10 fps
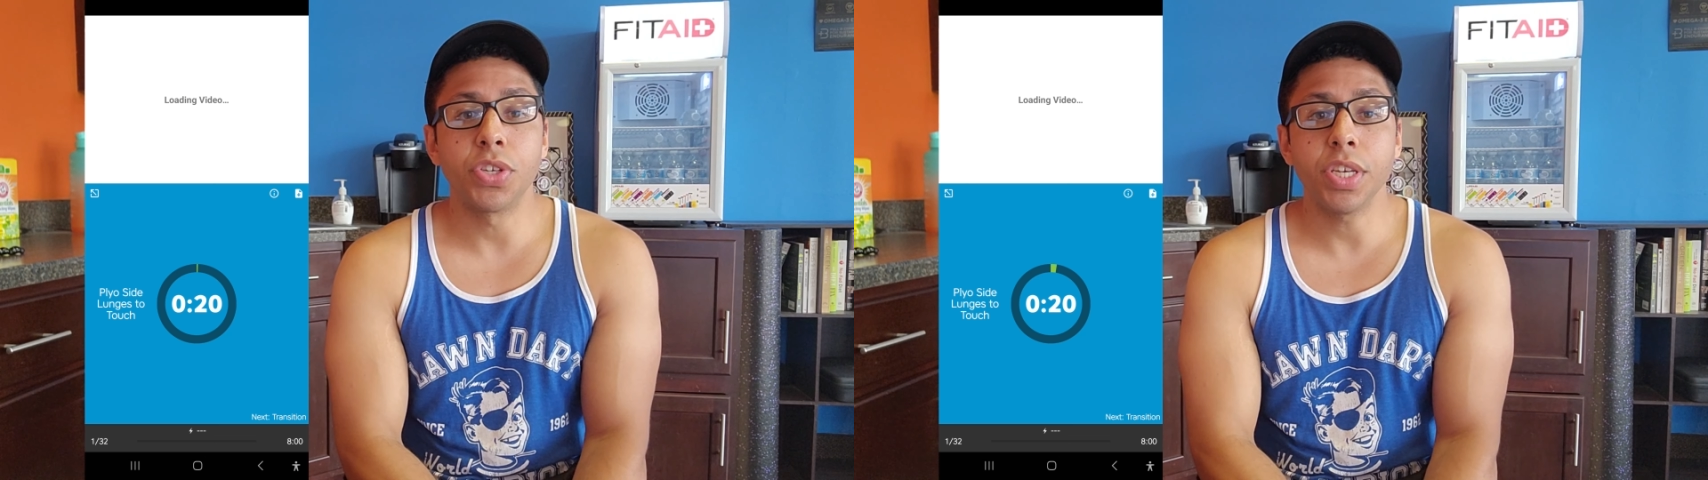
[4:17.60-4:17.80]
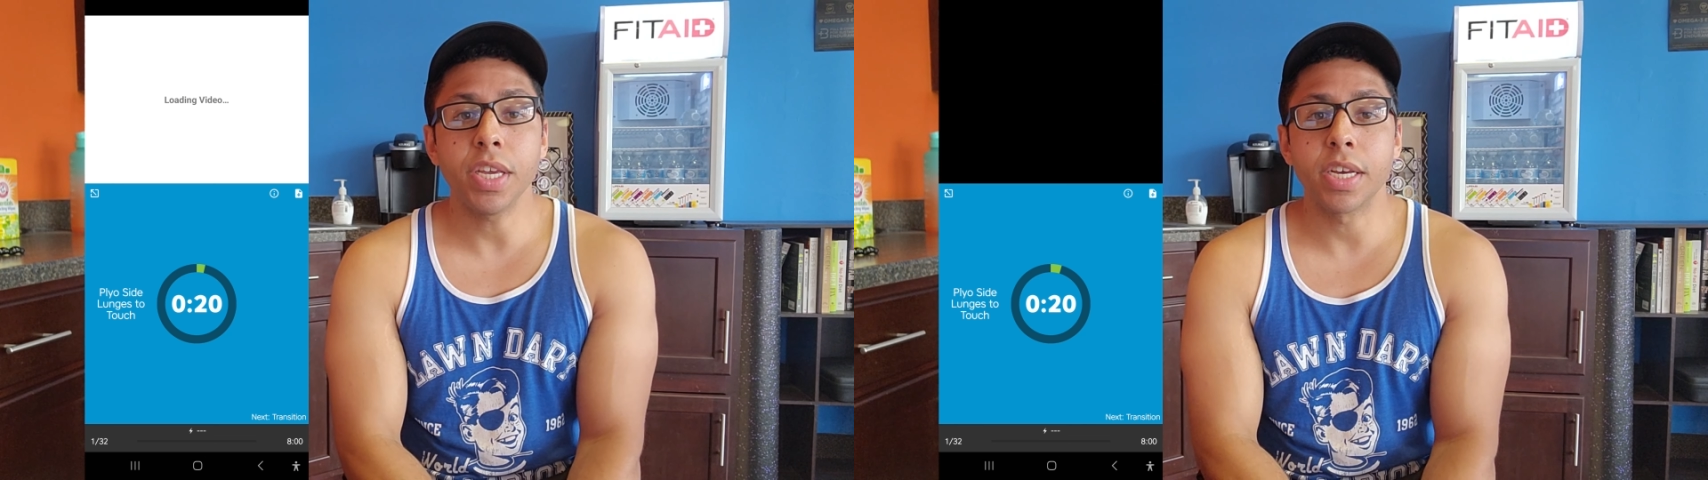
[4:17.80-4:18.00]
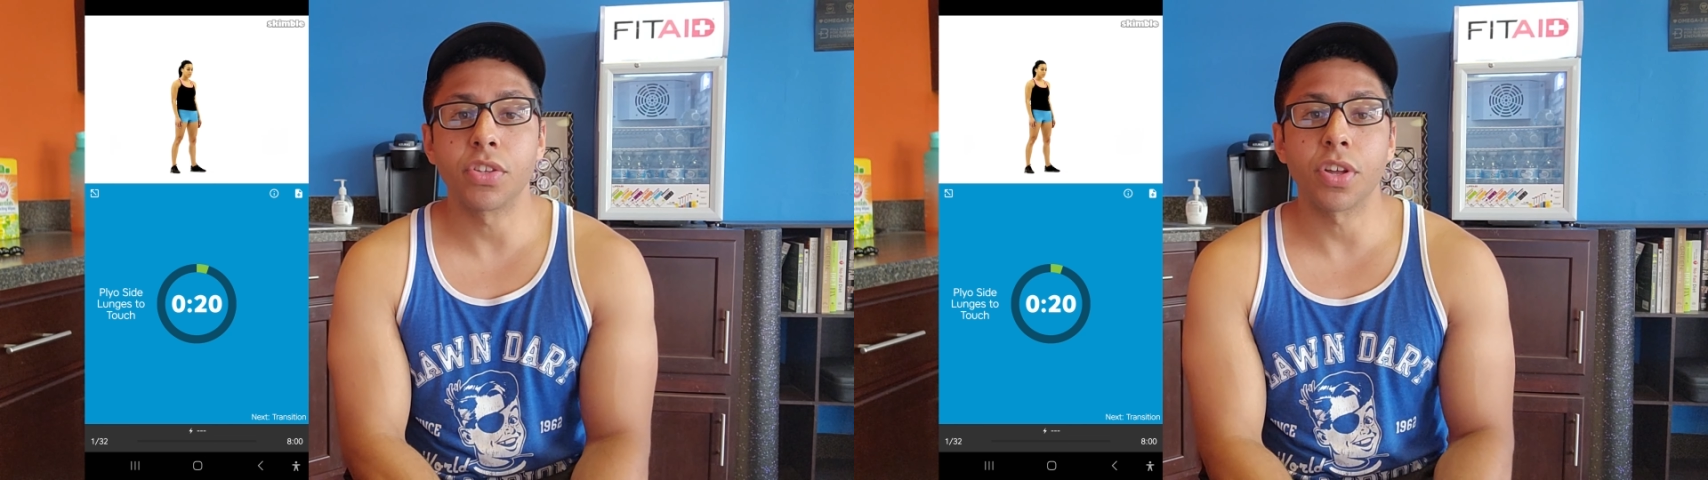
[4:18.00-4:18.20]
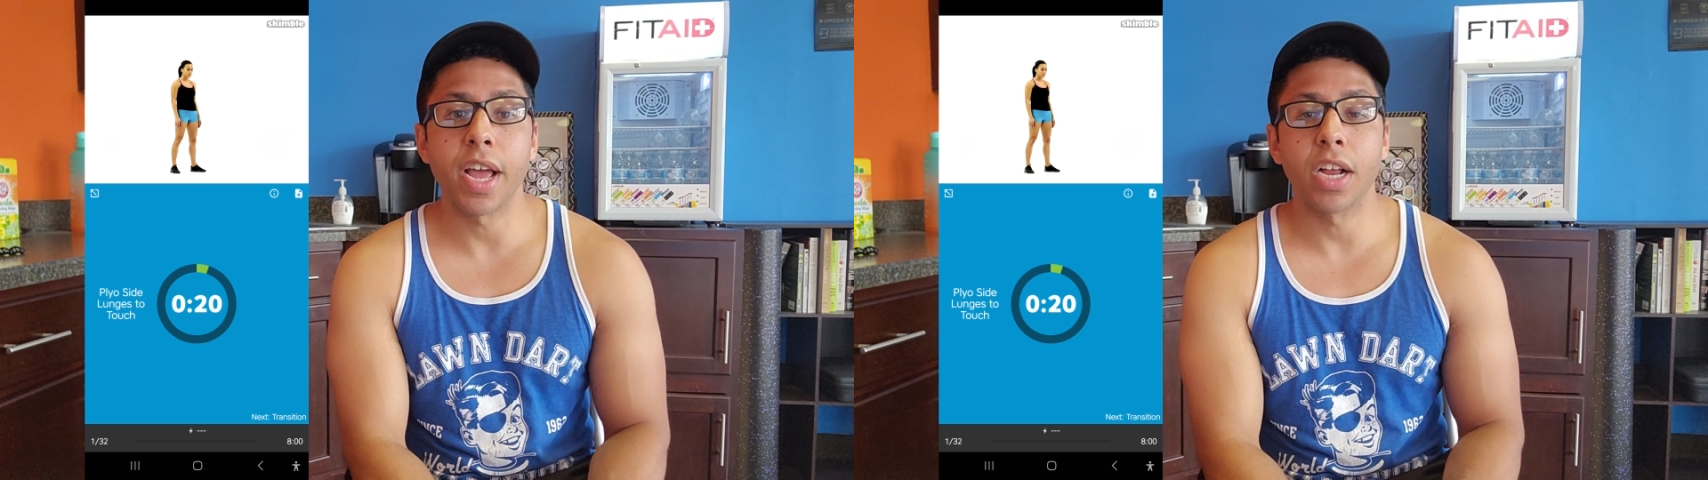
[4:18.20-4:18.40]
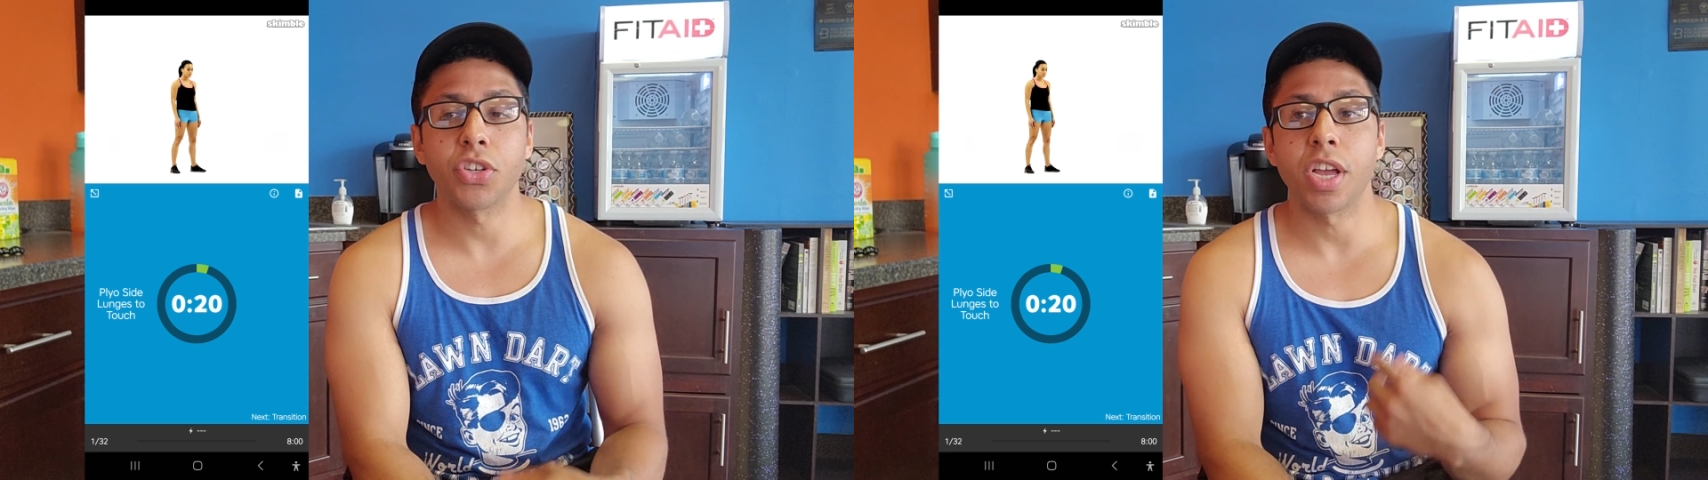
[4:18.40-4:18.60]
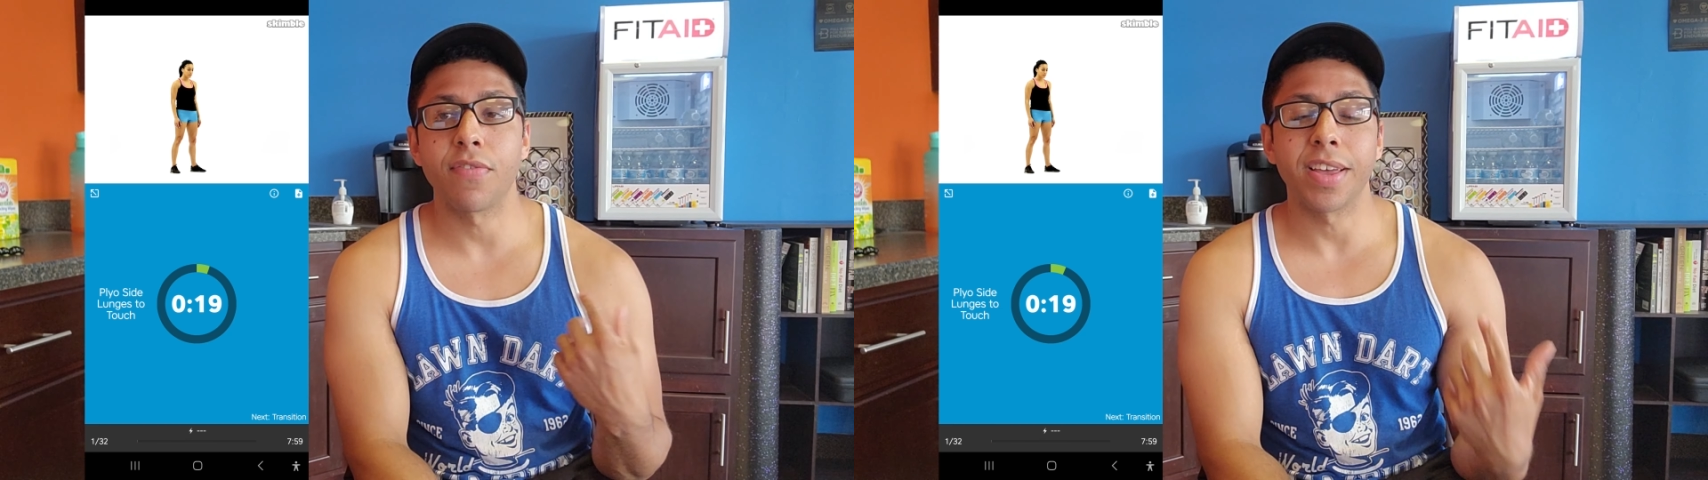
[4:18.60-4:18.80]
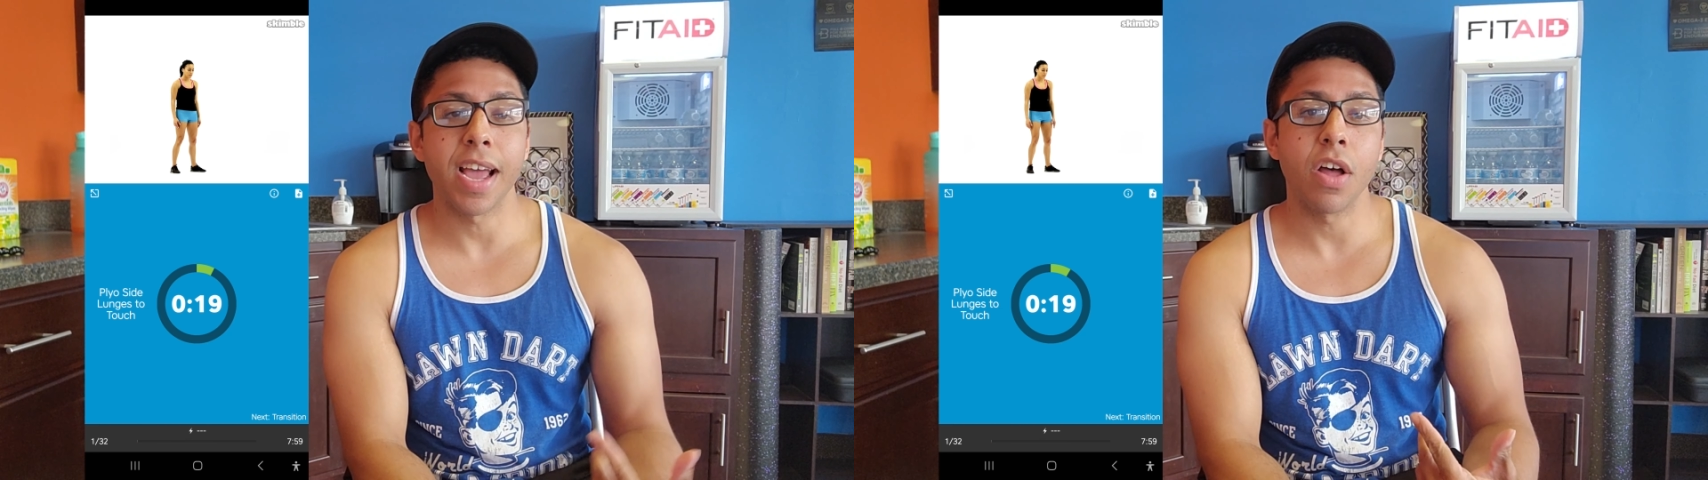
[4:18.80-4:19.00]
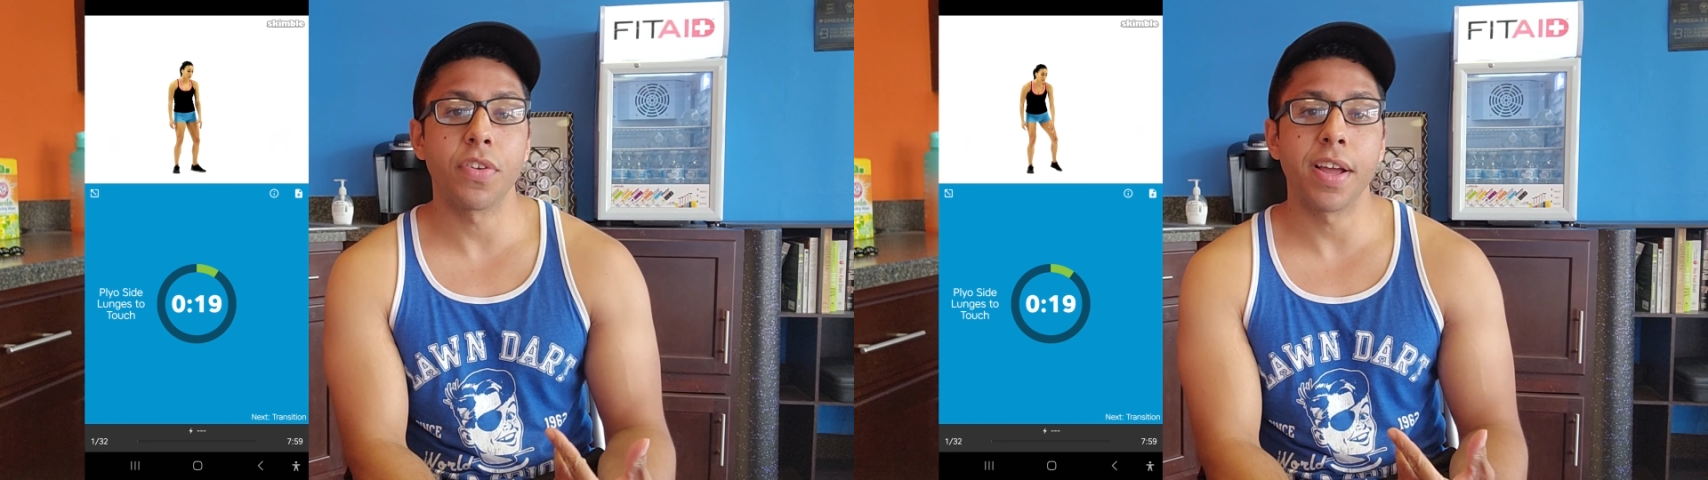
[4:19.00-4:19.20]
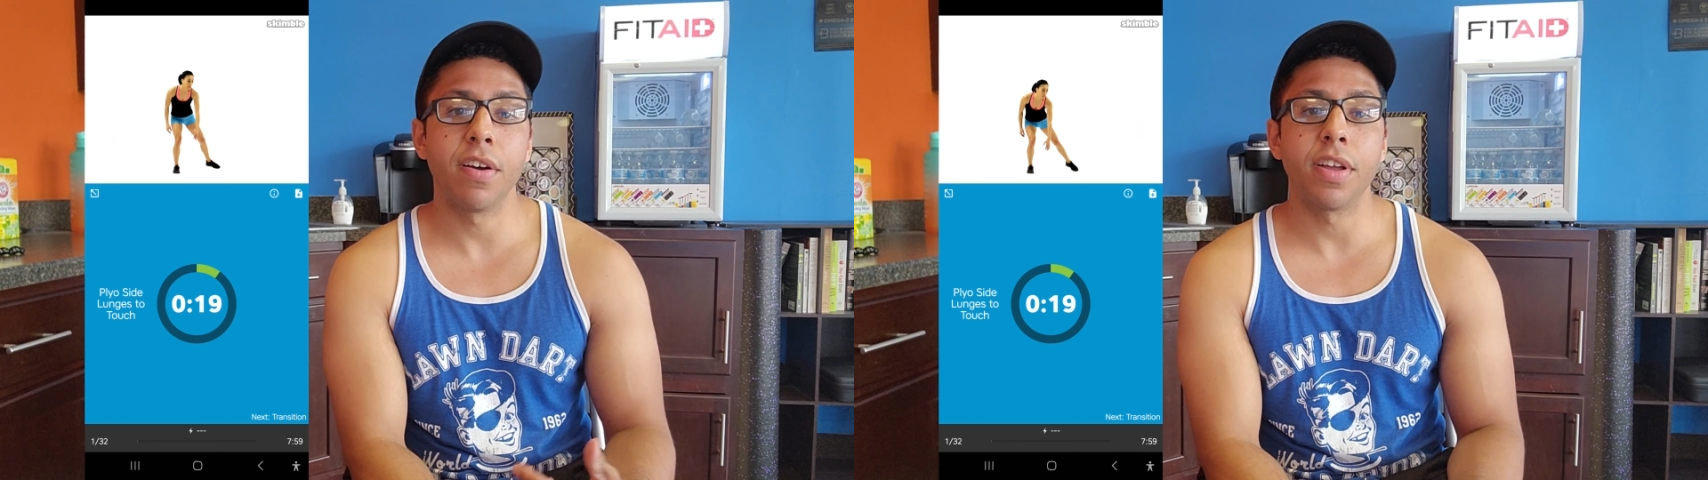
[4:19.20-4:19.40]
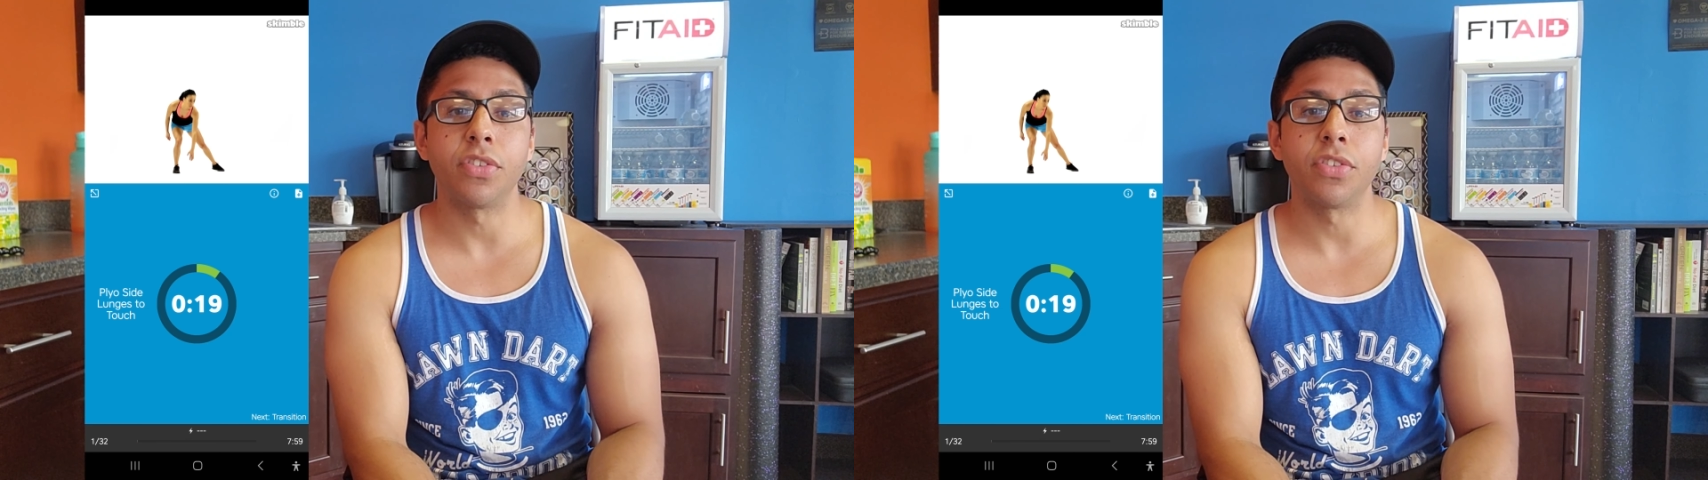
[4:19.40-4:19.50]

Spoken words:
see, it's going to actually have the countdown.